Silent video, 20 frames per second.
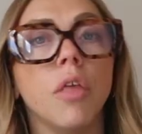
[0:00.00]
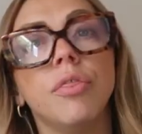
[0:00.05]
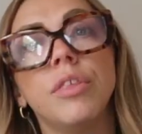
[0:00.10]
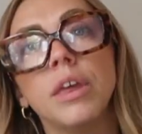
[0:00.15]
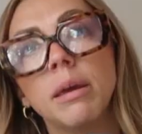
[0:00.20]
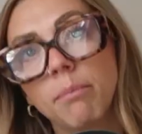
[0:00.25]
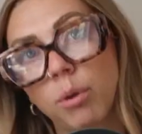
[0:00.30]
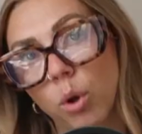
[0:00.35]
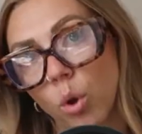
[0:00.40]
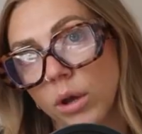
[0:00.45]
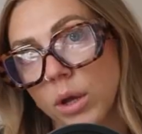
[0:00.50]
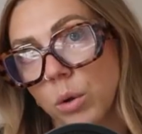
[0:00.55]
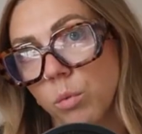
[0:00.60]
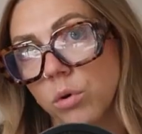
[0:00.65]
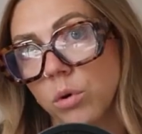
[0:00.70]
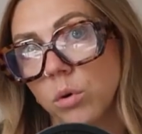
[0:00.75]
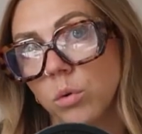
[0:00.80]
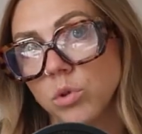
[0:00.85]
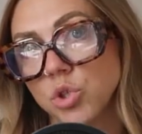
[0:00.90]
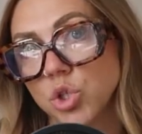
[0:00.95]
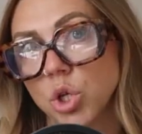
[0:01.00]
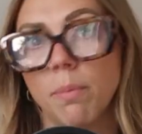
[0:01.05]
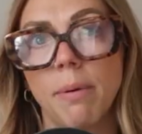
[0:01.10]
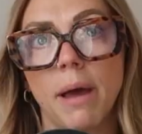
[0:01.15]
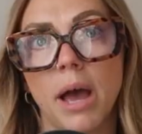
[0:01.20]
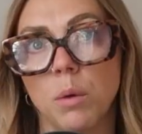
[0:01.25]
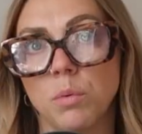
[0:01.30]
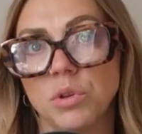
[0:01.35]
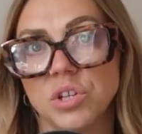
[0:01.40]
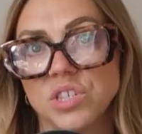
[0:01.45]
the employer will top
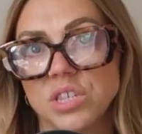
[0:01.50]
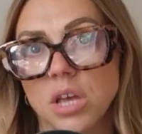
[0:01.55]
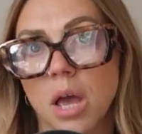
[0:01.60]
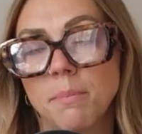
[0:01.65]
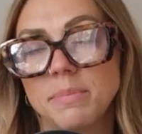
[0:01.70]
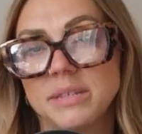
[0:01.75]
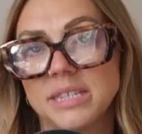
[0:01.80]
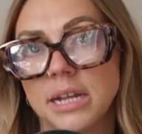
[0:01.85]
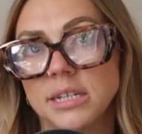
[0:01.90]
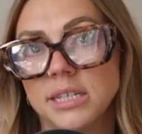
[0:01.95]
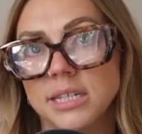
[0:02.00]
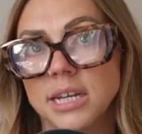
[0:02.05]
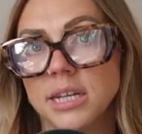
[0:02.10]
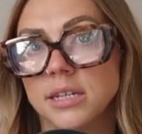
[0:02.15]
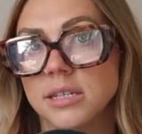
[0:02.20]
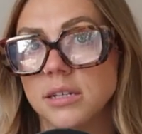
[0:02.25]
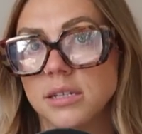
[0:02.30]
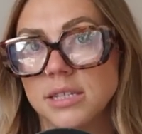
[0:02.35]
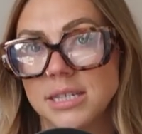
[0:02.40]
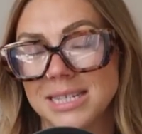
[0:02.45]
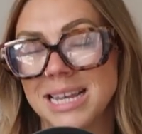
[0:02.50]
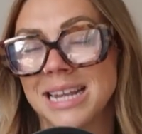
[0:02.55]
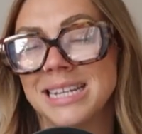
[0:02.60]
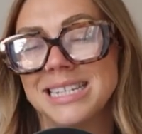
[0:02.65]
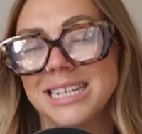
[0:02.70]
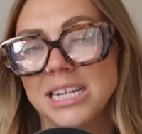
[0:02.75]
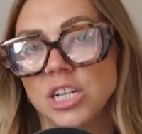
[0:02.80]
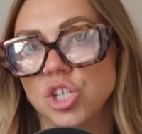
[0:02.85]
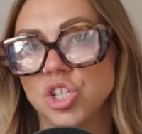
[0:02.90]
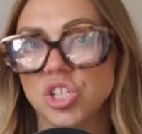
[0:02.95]
it up with a certain
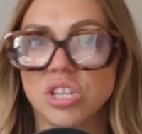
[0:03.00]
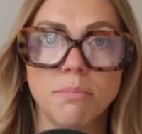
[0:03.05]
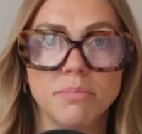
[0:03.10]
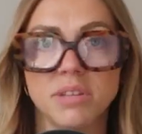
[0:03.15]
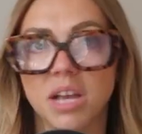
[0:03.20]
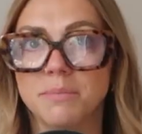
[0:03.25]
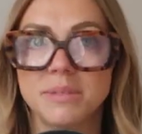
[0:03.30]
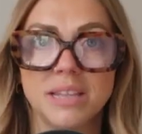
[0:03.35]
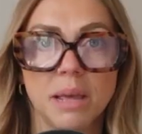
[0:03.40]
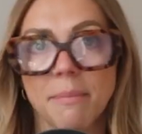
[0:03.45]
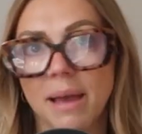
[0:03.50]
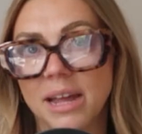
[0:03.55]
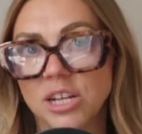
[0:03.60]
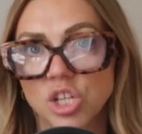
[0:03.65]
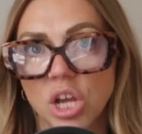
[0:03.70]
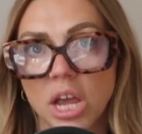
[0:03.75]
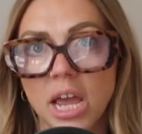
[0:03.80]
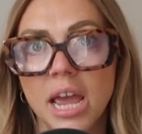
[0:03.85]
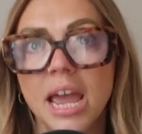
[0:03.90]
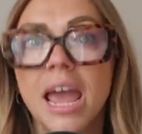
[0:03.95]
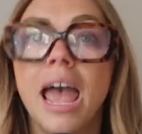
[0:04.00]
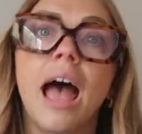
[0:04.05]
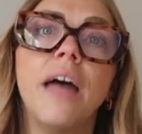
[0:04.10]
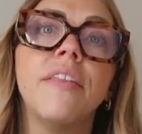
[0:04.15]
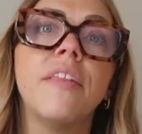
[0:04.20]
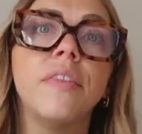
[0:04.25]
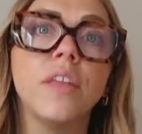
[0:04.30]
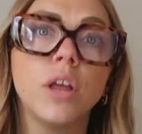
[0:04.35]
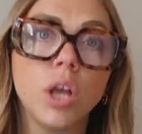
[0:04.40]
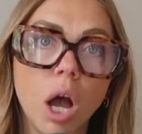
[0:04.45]
percentage, sometimes they match it,
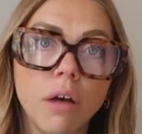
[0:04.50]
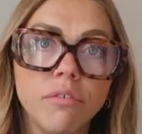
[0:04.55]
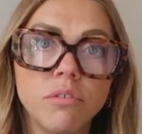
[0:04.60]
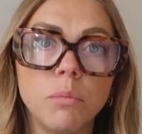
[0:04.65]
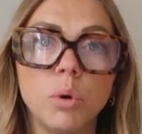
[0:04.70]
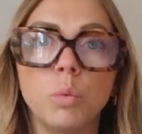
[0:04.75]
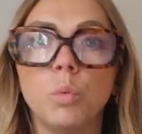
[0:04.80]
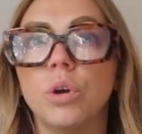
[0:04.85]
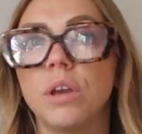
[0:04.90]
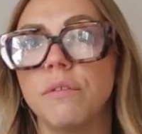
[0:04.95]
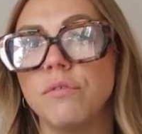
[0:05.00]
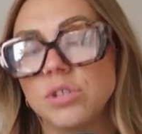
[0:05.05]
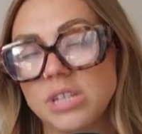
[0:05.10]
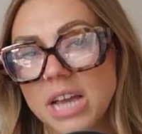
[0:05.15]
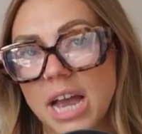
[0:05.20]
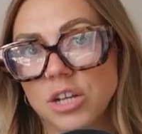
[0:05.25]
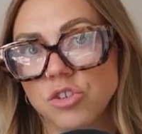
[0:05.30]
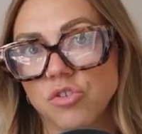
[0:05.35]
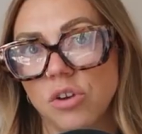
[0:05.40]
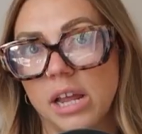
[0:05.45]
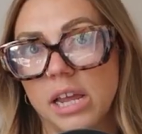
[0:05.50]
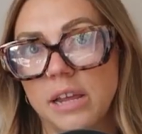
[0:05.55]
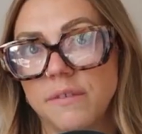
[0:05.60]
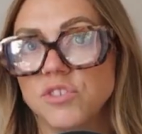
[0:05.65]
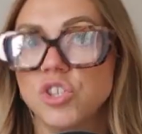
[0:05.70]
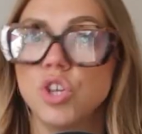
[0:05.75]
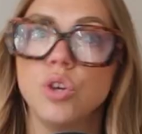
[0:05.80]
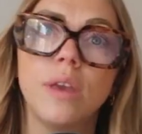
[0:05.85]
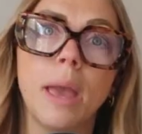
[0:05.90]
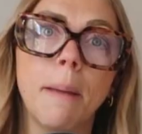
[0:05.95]
and then the government will give you tax
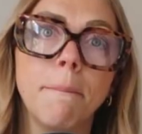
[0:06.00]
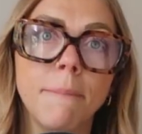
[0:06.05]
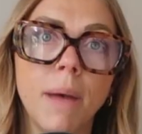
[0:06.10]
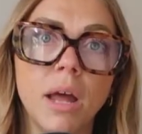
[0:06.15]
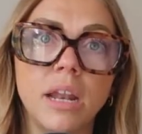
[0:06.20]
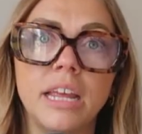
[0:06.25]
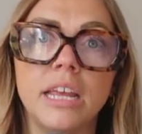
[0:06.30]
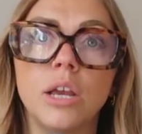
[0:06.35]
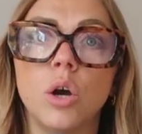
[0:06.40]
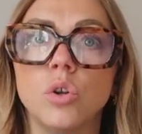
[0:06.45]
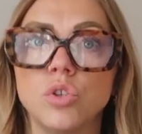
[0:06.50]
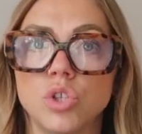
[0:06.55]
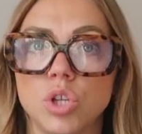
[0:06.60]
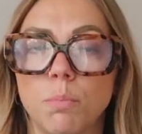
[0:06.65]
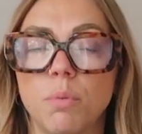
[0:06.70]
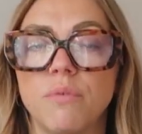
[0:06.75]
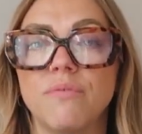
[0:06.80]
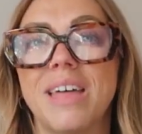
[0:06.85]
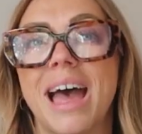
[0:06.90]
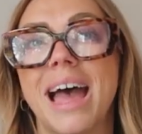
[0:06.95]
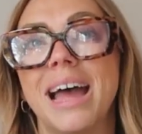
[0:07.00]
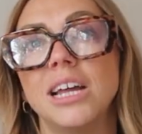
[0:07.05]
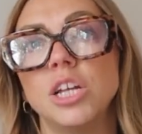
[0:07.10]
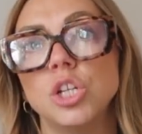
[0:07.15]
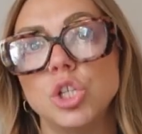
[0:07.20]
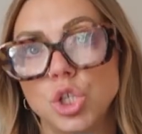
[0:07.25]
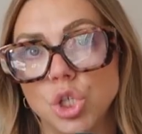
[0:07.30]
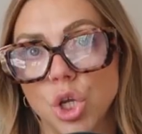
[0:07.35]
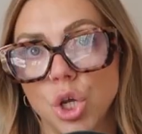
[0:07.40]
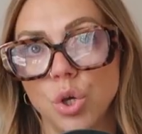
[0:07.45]
relief, so you get money on top of that
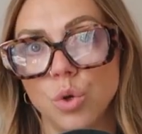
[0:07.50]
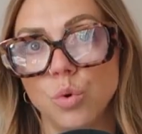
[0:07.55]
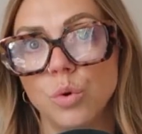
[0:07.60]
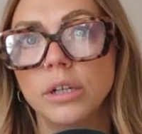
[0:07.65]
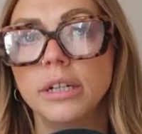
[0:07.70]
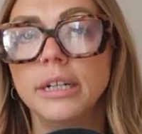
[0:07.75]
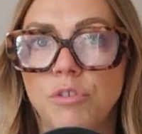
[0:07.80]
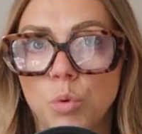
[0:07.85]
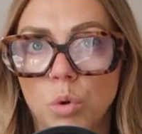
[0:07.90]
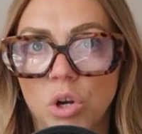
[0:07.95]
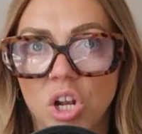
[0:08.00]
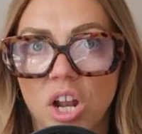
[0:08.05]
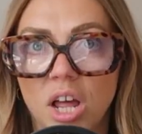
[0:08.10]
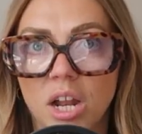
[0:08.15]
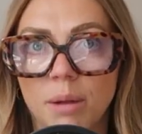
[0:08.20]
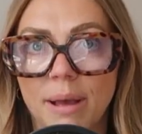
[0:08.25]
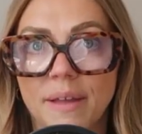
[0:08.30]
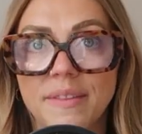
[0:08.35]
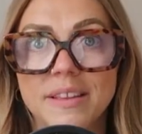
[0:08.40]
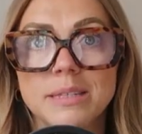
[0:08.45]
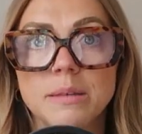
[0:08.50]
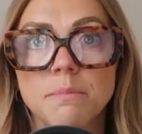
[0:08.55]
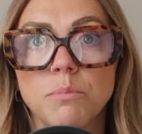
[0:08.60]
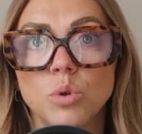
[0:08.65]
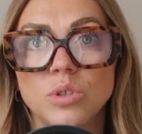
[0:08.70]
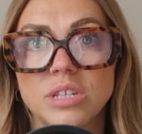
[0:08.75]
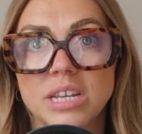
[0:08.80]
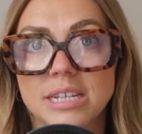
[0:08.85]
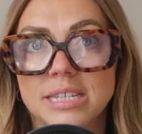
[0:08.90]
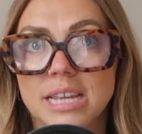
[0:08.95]
too. If you want to learn about this in
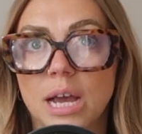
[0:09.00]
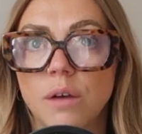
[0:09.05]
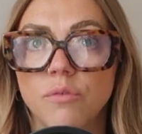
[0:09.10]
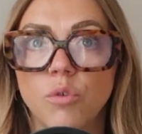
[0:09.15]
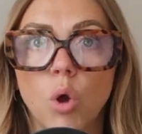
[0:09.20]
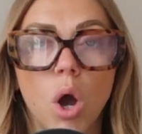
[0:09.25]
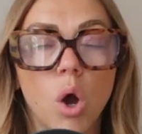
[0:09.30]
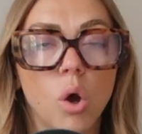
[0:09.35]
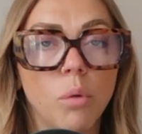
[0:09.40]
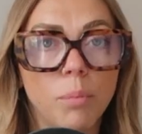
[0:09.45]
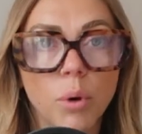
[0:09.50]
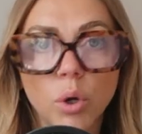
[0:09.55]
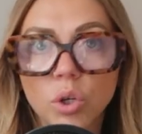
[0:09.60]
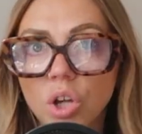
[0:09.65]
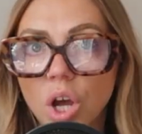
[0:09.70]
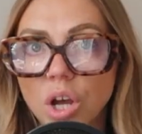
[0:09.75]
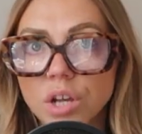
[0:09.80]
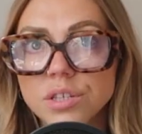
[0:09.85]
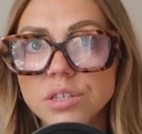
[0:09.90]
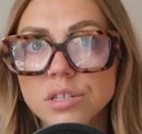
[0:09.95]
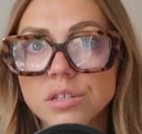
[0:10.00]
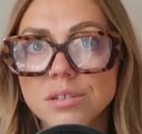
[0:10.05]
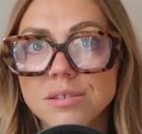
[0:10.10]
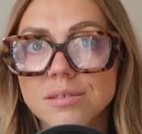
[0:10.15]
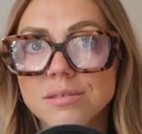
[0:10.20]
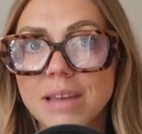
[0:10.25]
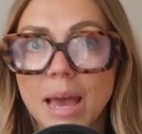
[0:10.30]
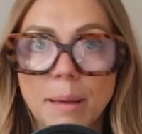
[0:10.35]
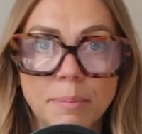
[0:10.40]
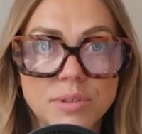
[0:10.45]
more detail, I've got a whole podcast
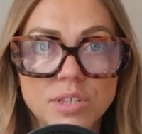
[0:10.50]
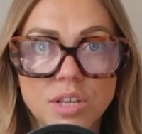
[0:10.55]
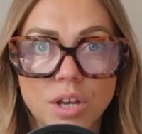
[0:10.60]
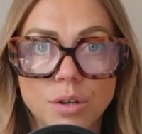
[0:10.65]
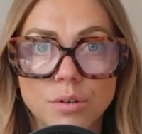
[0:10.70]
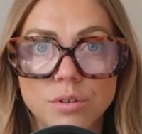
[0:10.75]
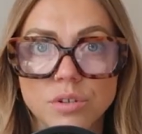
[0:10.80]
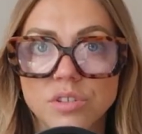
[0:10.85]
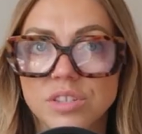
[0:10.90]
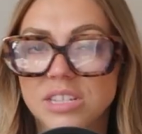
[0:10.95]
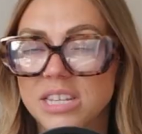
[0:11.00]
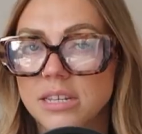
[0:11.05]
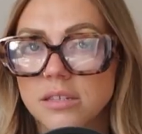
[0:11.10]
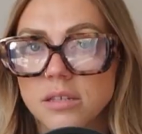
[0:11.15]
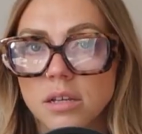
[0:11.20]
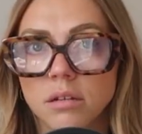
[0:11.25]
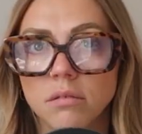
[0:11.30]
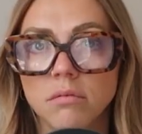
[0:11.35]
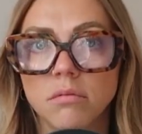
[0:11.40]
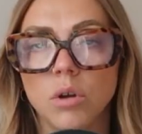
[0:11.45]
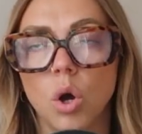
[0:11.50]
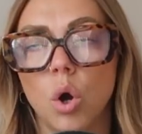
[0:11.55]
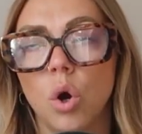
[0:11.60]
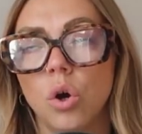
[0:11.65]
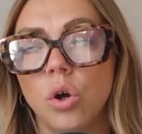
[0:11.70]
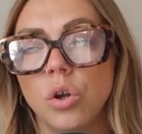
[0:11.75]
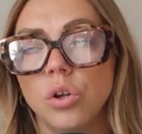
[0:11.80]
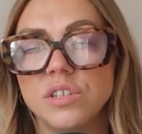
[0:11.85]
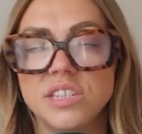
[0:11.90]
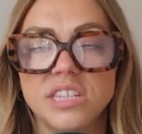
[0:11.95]
episode, season
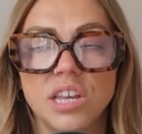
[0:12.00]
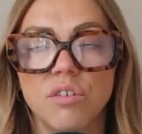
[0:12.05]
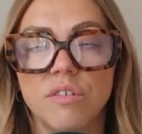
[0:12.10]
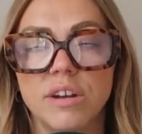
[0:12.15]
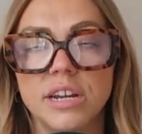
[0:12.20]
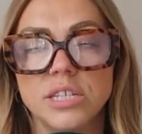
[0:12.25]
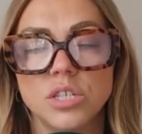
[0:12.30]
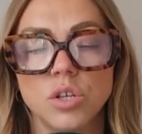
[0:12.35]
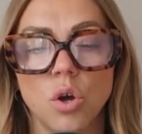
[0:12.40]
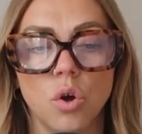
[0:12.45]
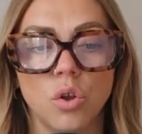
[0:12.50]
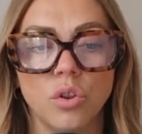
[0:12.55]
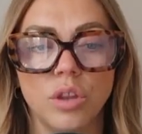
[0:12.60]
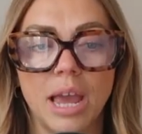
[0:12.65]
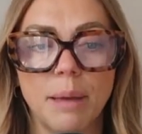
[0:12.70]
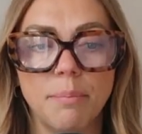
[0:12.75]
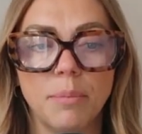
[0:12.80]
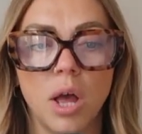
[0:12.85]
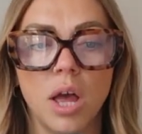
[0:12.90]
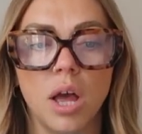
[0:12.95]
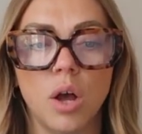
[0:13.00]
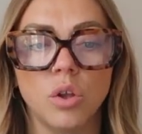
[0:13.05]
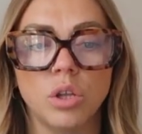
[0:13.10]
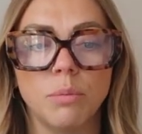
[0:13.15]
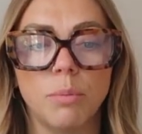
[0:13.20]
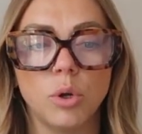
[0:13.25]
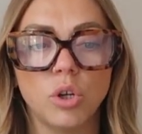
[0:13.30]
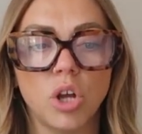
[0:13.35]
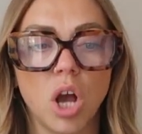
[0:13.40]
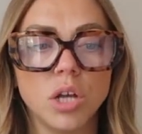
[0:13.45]
or series on the
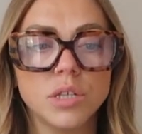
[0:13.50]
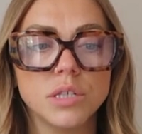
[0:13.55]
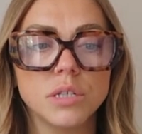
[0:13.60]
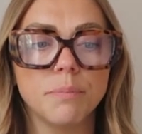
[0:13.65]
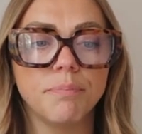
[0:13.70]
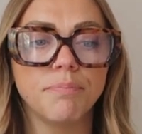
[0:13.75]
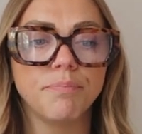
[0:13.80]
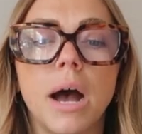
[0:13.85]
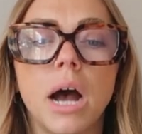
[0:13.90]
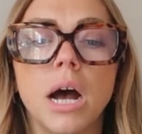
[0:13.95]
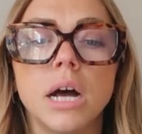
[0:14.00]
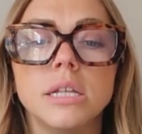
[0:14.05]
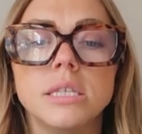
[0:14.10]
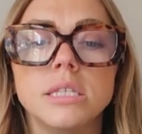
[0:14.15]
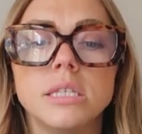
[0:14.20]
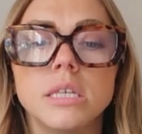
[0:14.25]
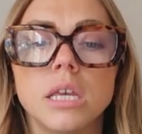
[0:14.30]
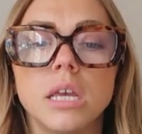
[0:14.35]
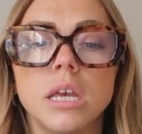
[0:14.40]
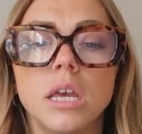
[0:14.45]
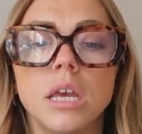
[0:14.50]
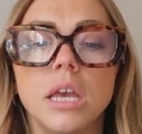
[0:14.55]
podcast. But